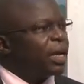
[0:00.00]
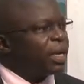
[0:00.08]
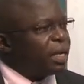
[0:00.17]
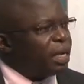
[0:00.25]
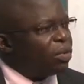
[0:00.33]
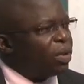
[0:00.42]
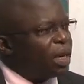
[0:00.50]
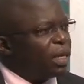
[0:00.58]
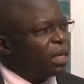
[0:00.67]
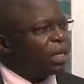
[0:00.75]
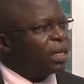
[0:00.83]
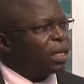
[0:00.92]

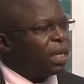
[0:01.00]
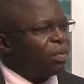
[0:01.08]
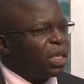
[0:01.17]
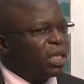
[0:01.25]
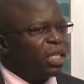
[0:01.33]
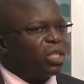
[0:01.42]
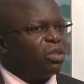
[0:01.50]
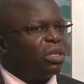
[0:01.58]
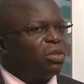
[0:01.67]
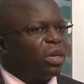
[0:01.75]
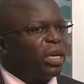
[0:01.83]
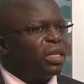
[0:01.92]
Equally, in climate change, you're
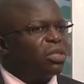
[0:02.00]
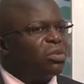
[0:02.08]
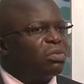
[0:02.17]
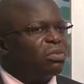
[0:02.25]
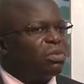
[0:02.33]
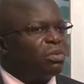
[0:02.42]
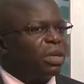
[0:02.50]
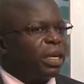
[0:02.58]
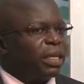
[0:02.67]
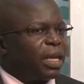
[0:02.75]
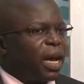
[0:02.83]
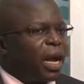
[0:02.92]
trying to look
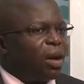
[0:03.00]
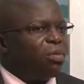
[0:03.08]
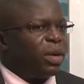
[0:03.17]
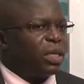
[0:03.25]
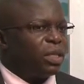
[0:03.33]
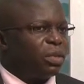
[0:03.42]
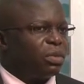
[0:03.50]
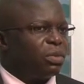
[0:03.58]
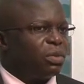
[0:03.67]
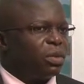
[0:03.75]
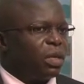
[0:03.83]
at how best to